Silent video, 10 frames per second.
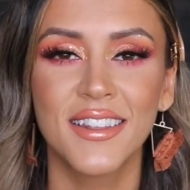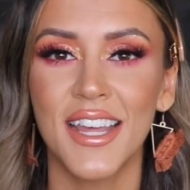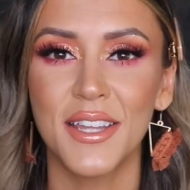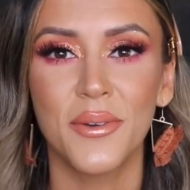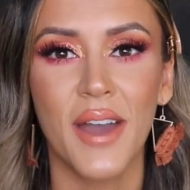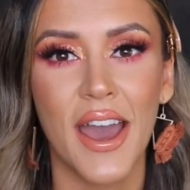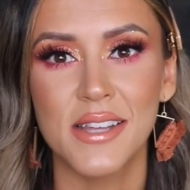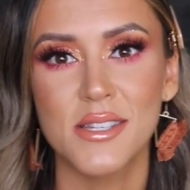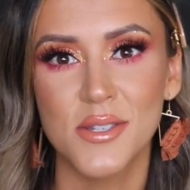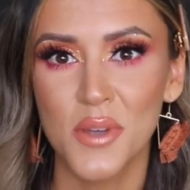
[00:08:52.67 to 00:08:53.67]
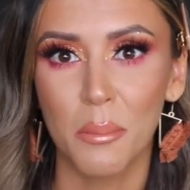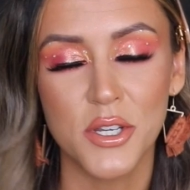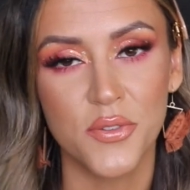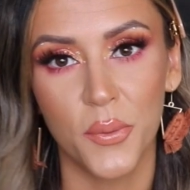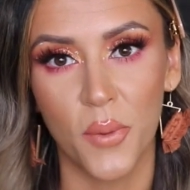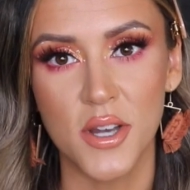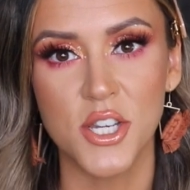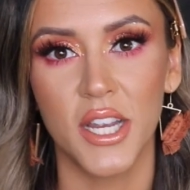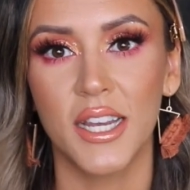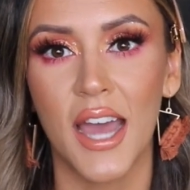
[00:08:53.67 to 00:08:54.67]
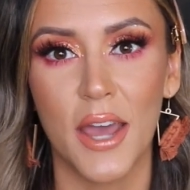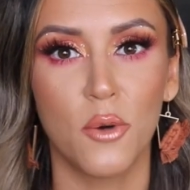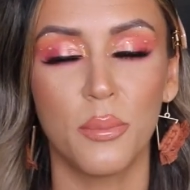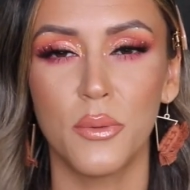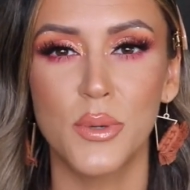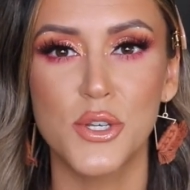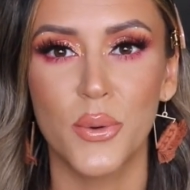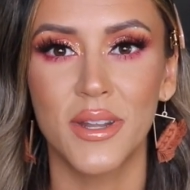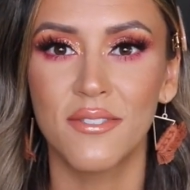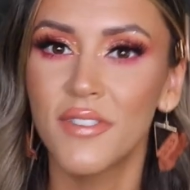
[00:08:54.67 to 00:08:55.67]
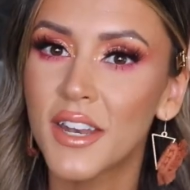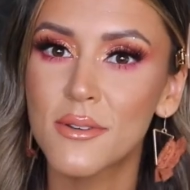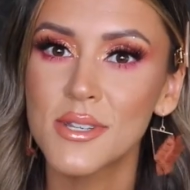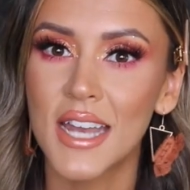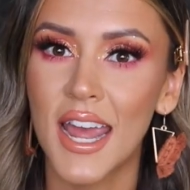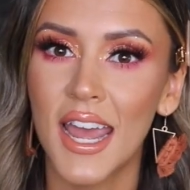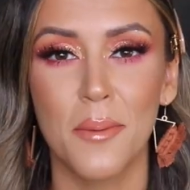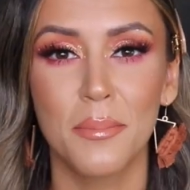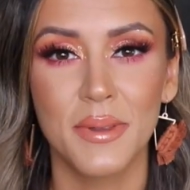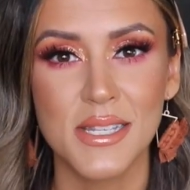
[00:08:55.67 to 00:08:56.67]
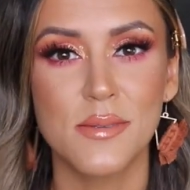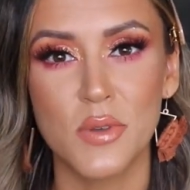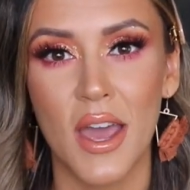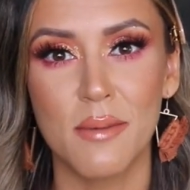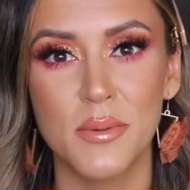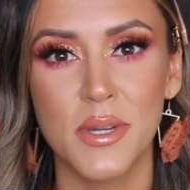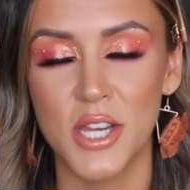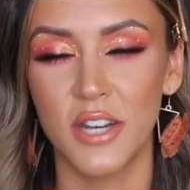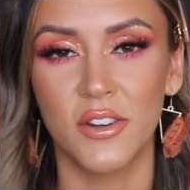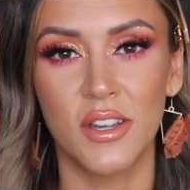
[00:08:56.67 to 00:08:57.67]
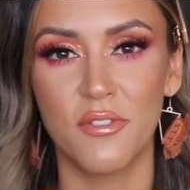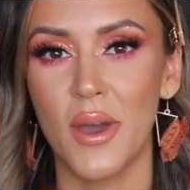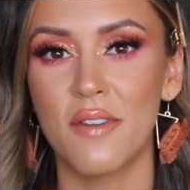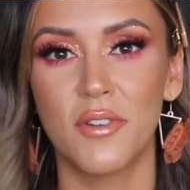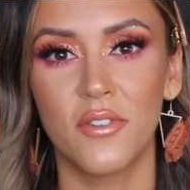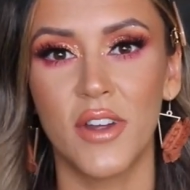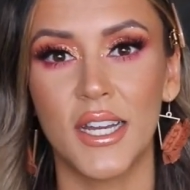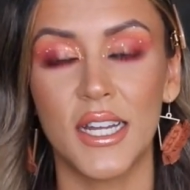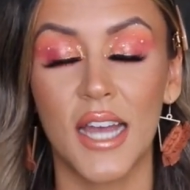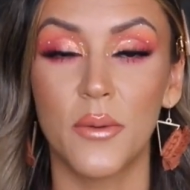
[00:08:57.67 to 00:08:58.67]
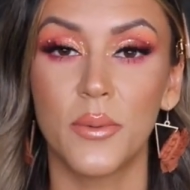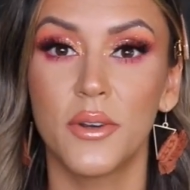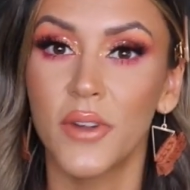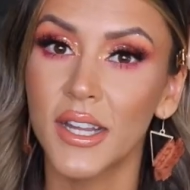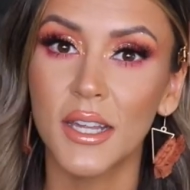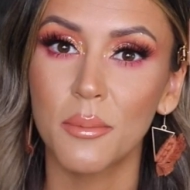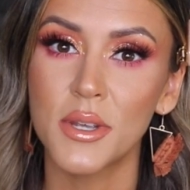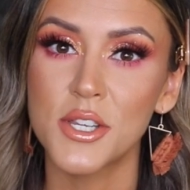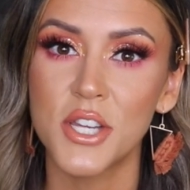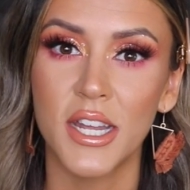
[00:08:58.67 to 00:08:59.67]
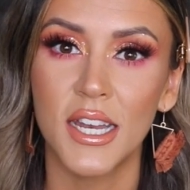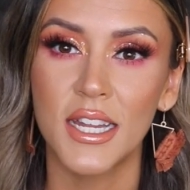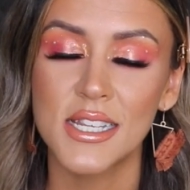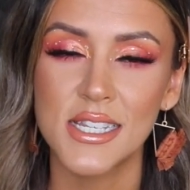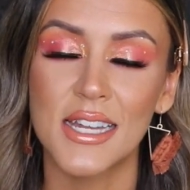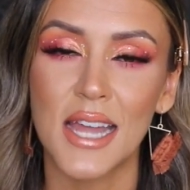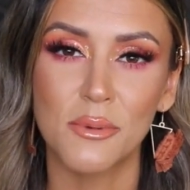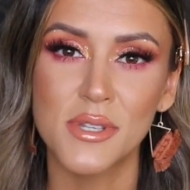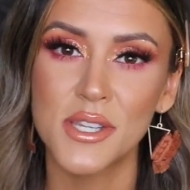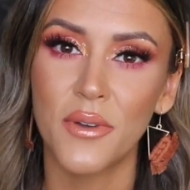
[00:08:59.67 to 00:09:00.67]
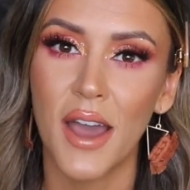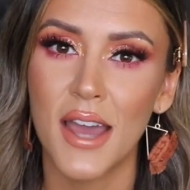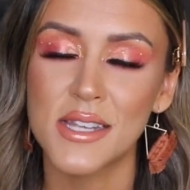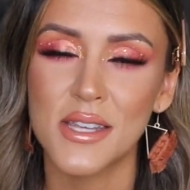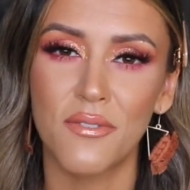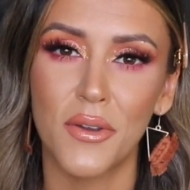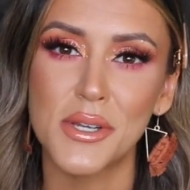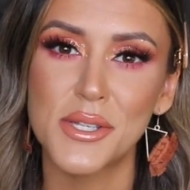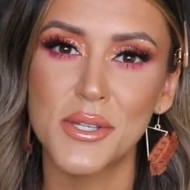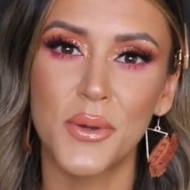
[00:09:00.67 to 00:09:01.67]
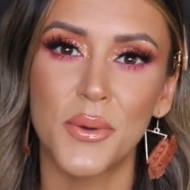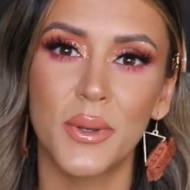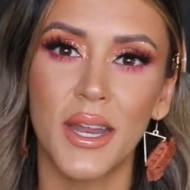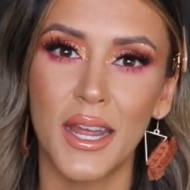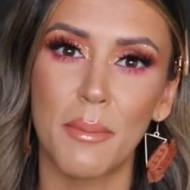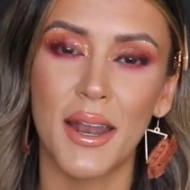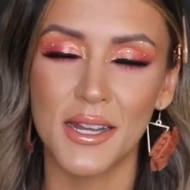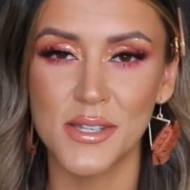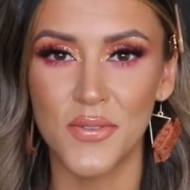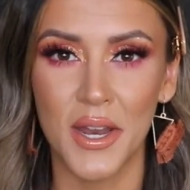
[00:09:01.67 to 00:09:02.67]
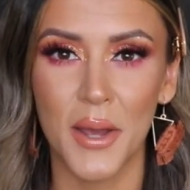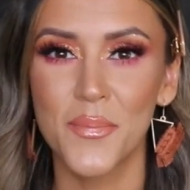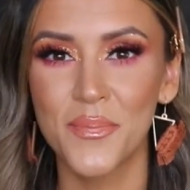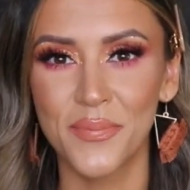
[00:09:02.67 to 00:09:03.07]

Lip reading: Thank you guys so much for watching. I hope you enjoyed the video today. Please subscribe to my channel if you haven't already. I would greatly appreciate it. And I will see you guys very soon in my next video.